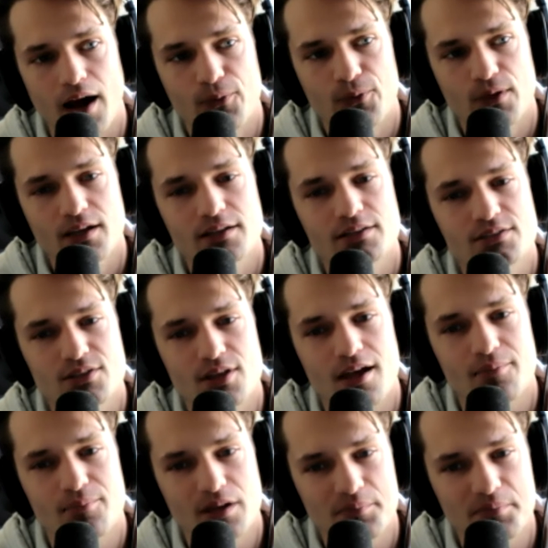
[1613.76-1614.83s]
think it's
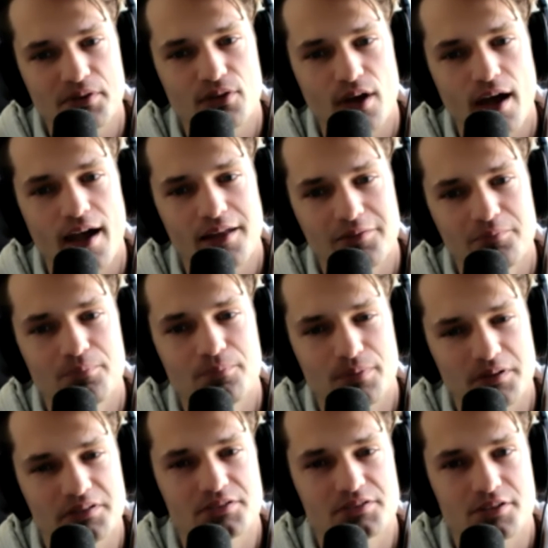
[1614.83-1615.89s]
that maybe the head
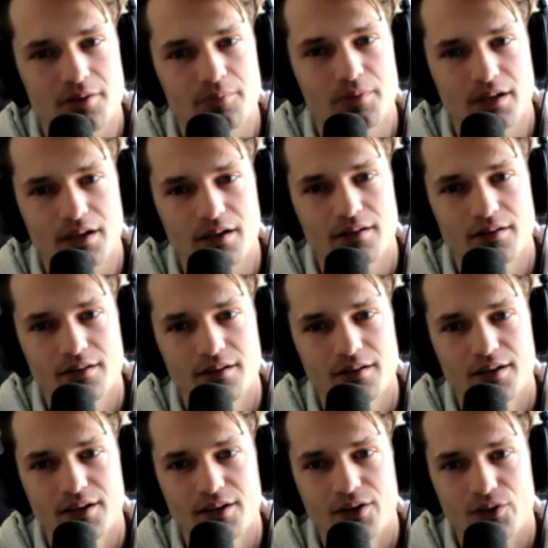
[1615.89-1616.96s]
piece coming in,
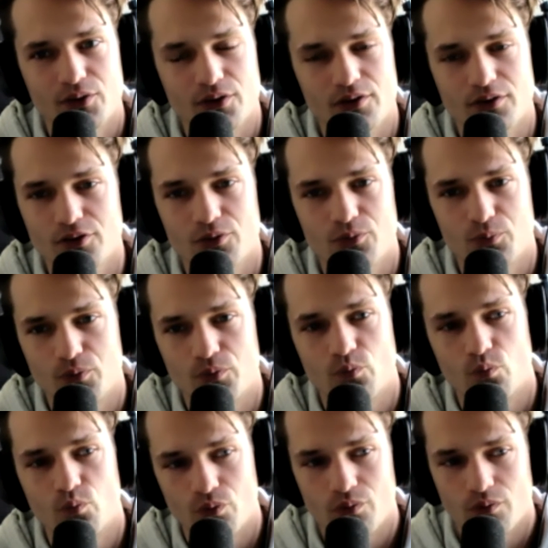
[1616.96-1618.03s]
the, you know,
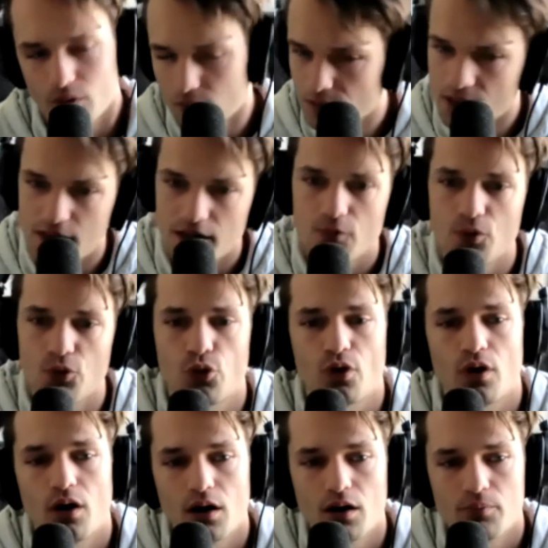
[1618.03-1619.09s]
leading with the
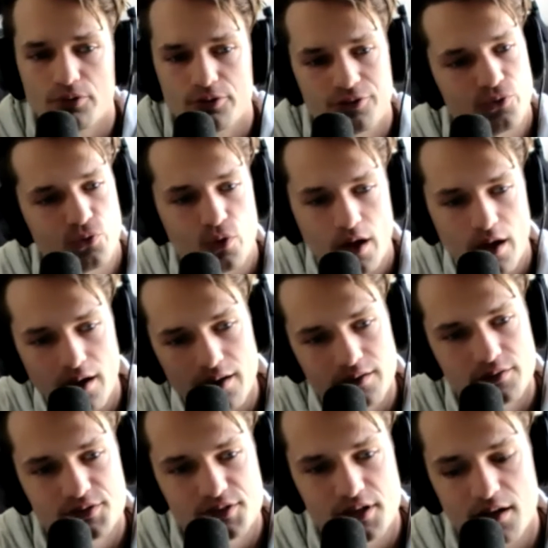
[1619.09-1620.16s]
heart, but then the head
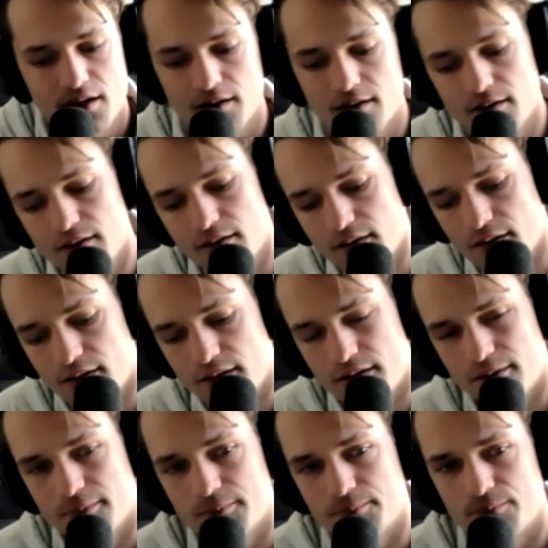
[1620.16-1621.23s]
saying,
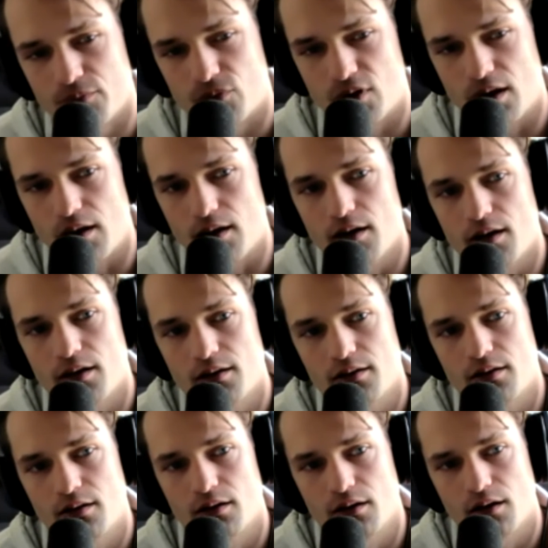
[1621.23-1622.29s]

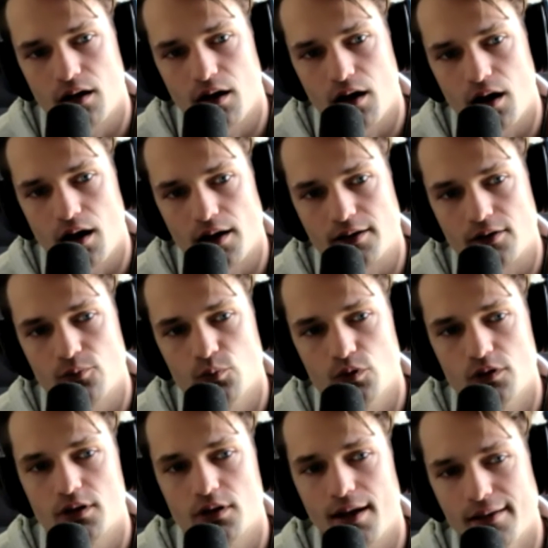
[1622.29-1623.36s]
can I
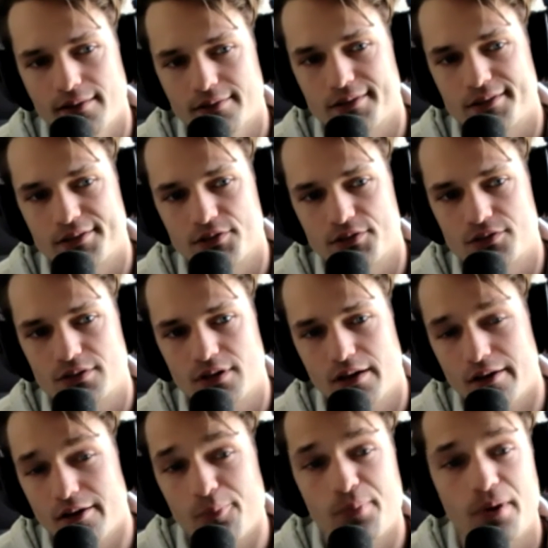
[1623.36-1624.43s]
communicate this
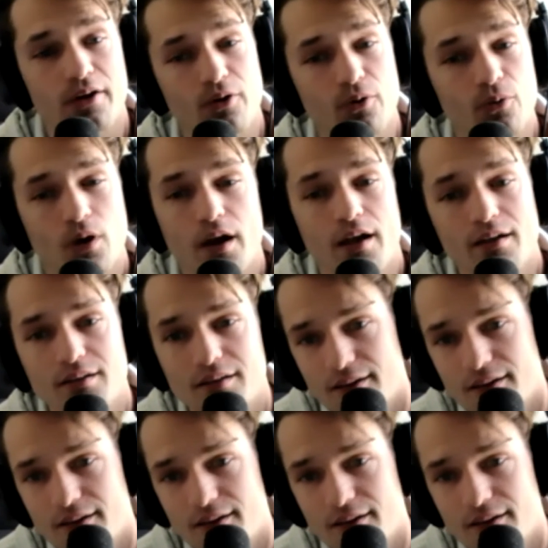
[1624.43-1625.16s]
in a better way?